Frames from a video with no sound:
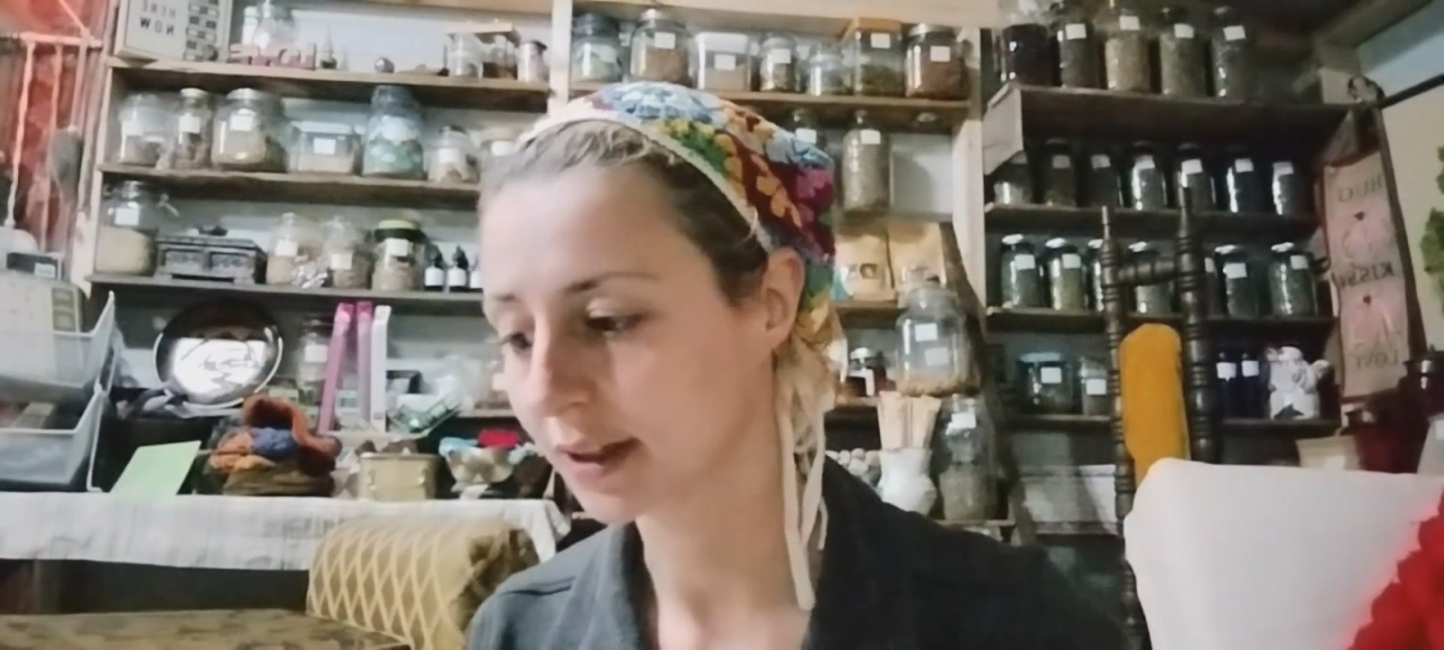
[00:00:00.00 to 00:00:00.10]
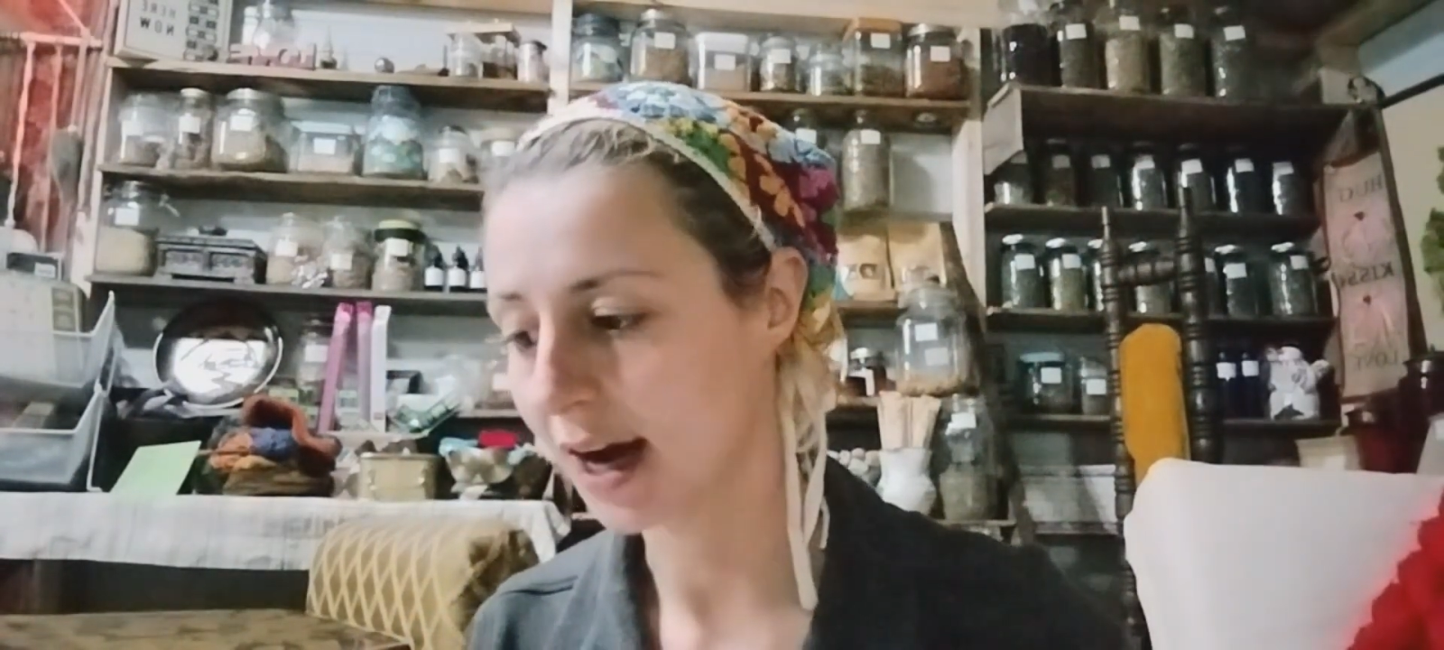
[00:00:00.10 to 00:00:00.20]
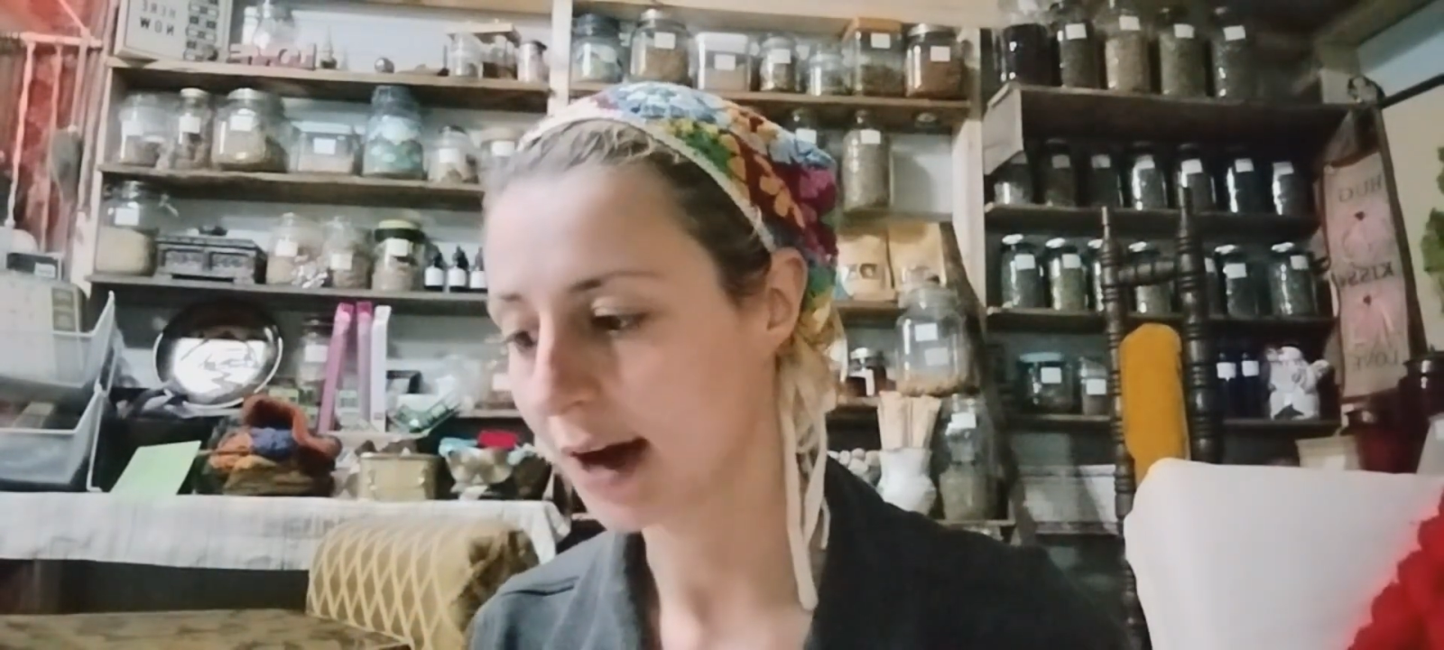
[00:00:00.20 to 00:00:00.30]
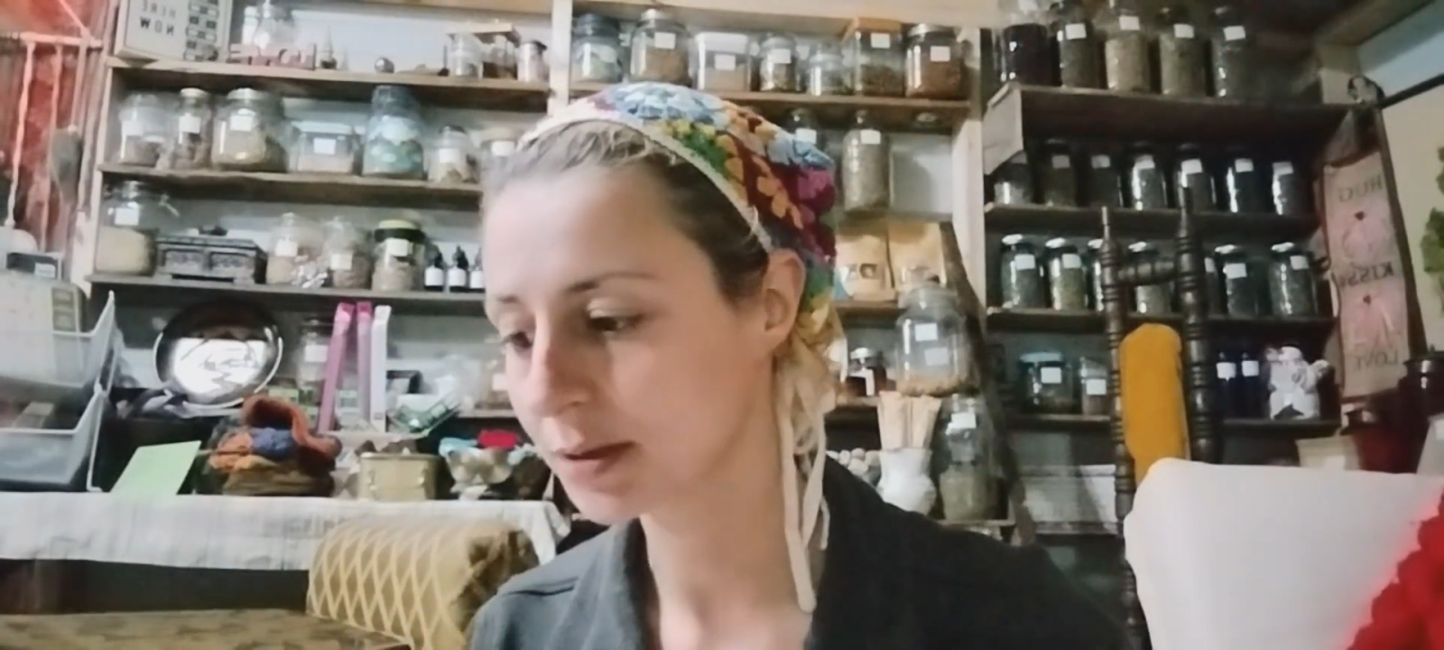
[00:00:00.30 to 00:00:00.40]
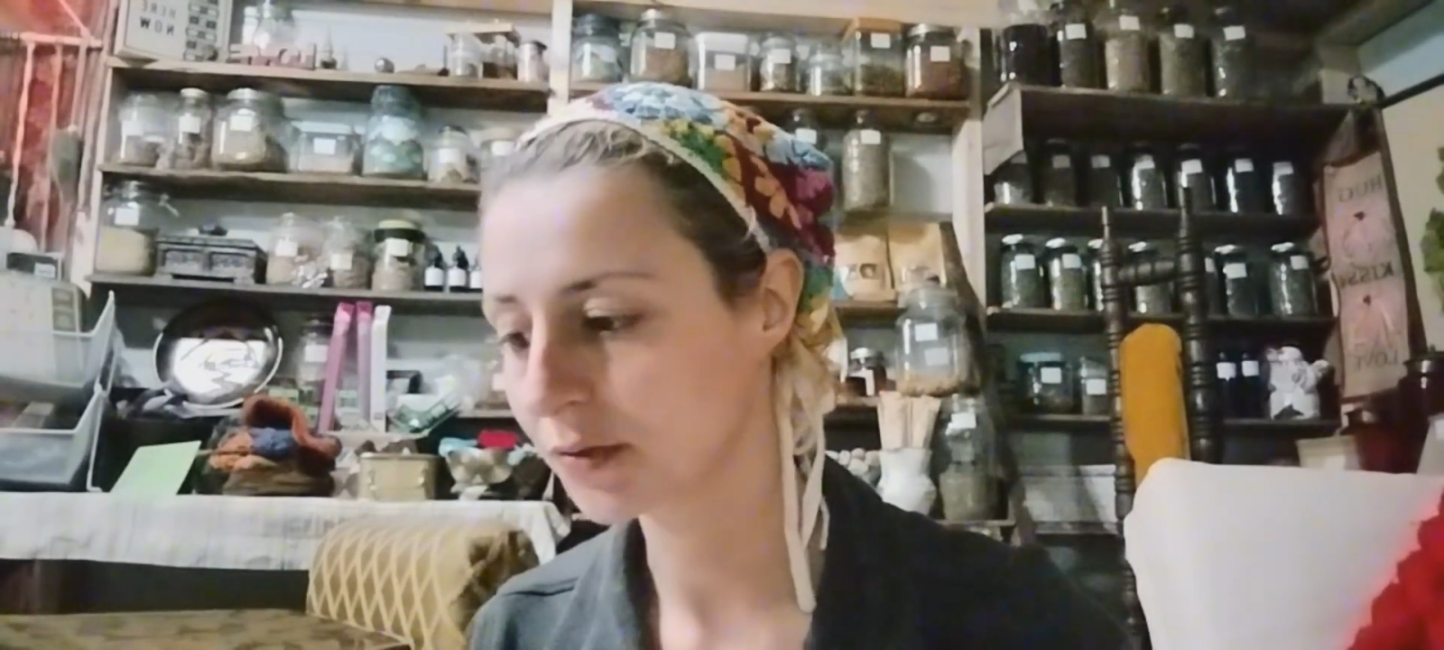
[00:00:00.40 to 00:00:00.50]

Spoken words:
the hops